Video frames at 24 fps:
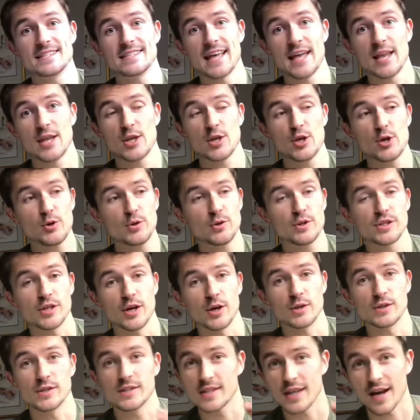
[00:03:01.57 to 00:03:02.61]
then use
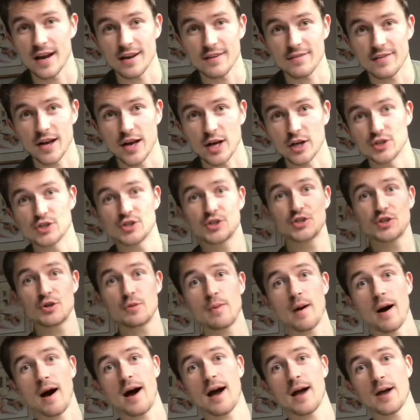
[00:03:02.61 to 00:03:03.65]
those as kind of like a
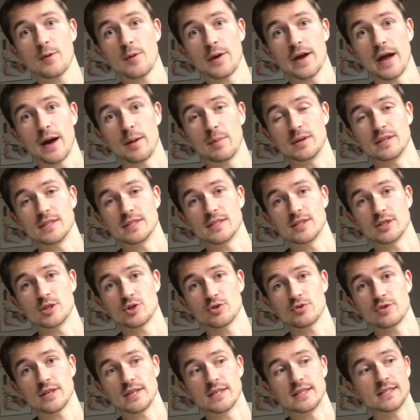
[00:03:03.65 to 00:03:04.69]
super highway up into the
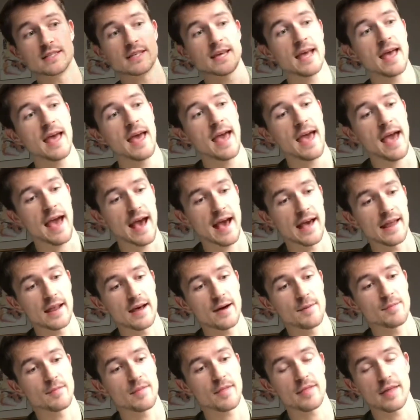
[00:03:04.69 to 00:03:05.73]
trees,
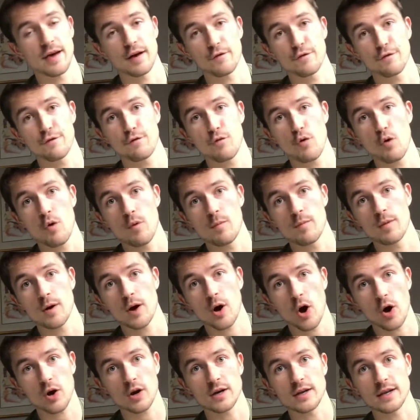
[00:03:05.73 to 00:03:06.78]
and they'll form
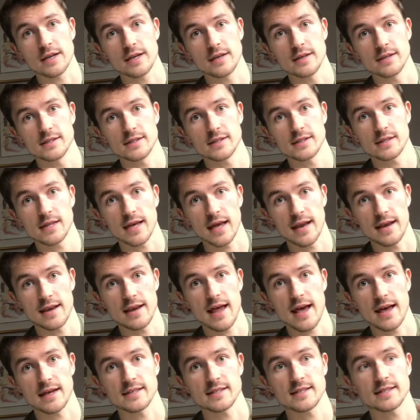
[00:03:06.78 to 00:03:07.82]
colonies and
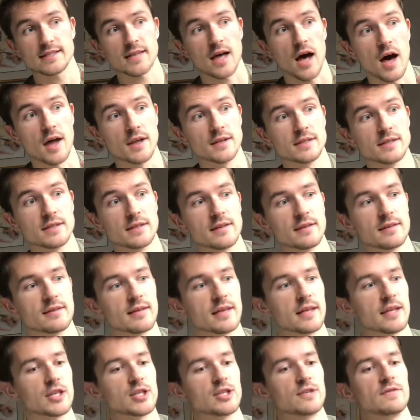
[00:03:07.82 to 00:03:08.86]
nests underneath
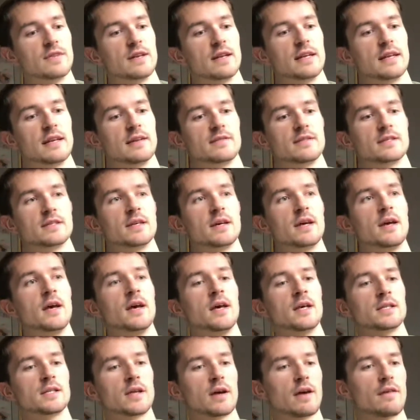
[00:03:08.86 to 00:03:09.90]
each of the leaves.
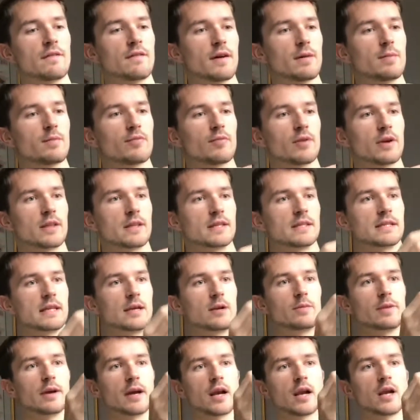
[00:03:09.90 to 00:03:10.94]
So if I bring this a
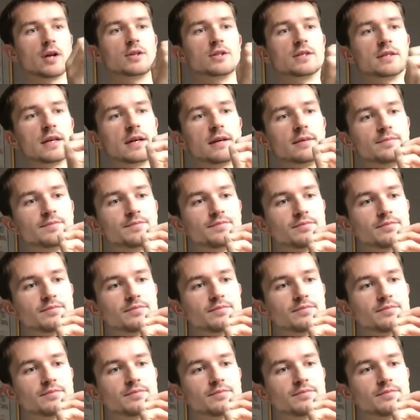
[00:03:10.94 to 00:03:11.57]
little bit closer,